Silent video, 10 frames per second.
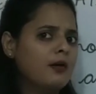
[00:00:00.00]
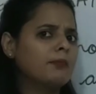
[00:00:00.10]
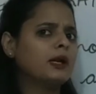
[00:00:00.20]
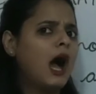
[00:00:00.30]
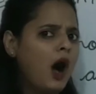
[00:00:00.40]

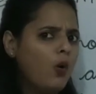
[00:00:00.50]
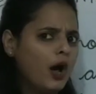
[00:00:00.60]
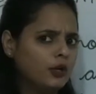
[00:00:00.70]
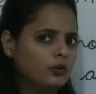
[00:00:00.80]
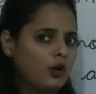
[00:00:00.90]
But how
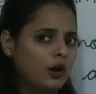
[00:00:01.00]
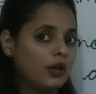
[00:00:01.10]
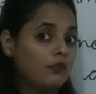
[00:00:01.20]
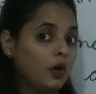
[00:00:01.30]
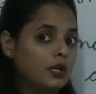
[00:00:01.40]
are you
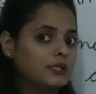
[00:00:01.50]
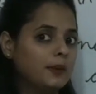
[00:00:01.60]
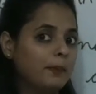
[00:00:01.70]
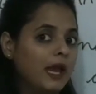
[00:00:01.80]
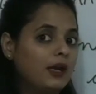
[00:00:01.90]
talking? What is
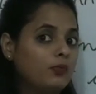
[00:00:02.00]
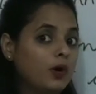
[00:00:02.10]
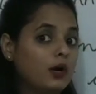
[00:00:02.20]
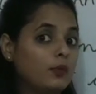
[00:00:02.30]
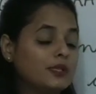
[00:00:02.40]
the main
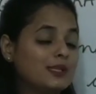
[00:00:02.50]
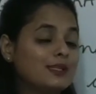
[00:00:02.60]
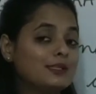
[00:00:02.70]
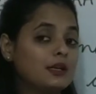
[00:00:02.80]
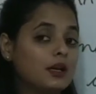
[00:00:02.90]
word which is